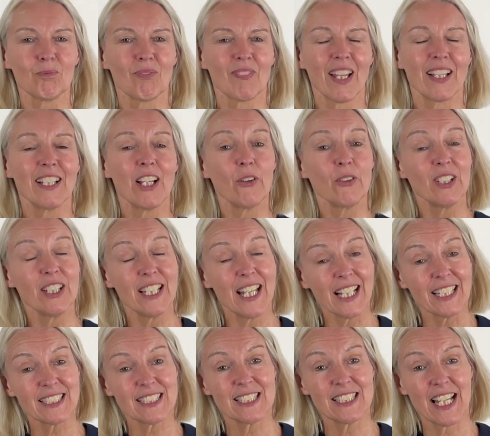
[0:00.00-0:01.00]
Now in the
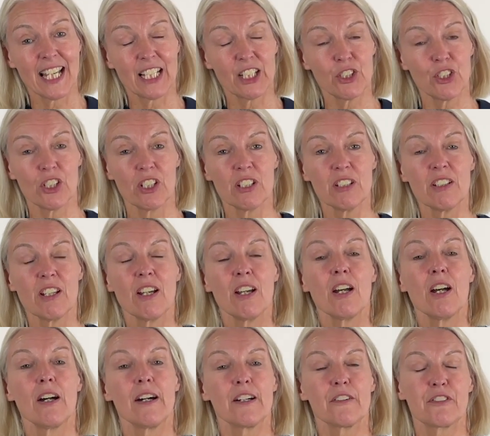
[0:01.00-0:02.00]
next section
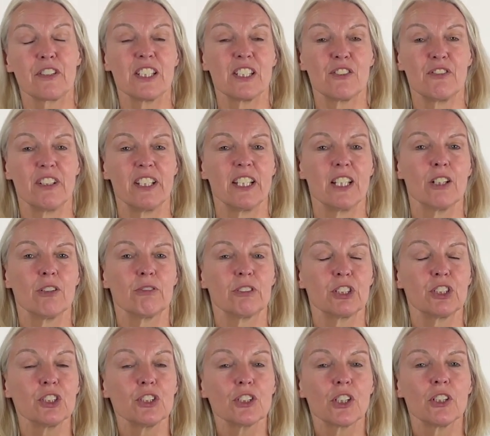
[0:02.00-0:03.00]
of this video, we're
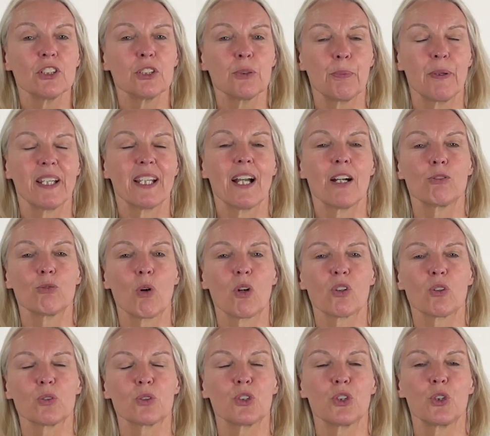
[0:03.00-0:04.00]
just going to pick out 1
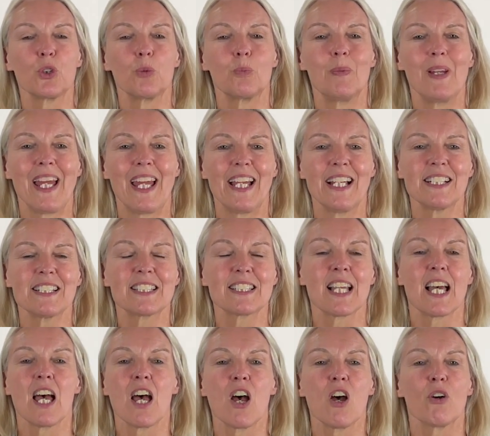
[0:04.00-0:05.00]
or 2 bits
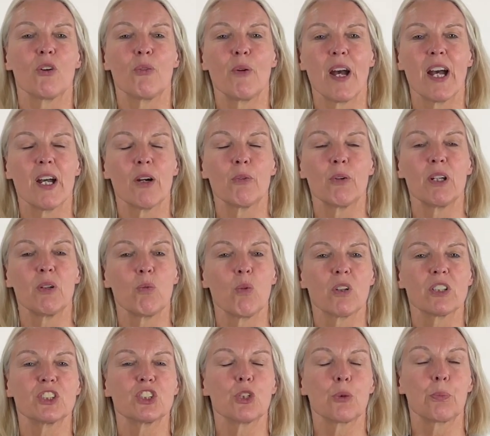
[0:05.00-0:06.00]
where we
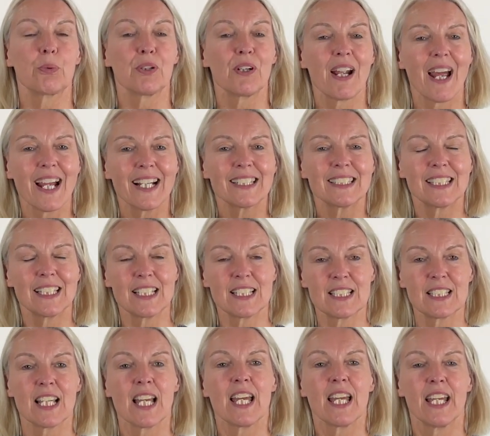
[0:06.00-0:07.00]
want to
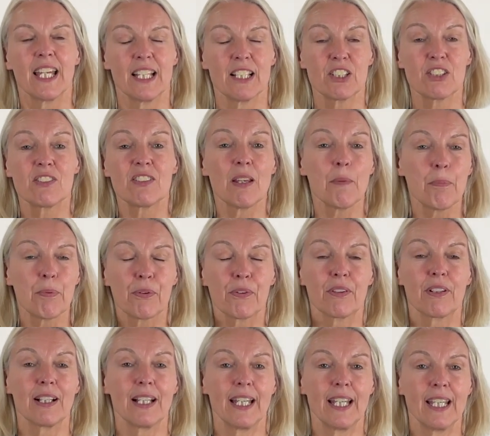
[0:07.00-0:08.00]
practice
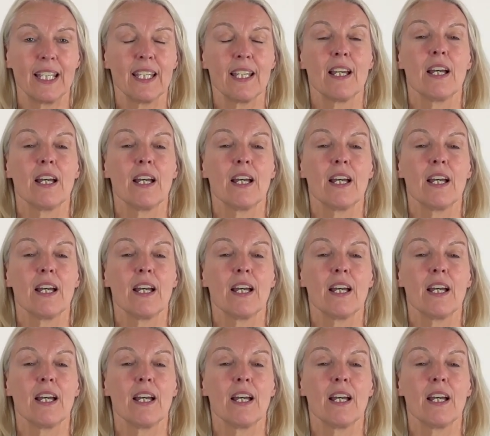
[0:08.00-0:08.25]
separately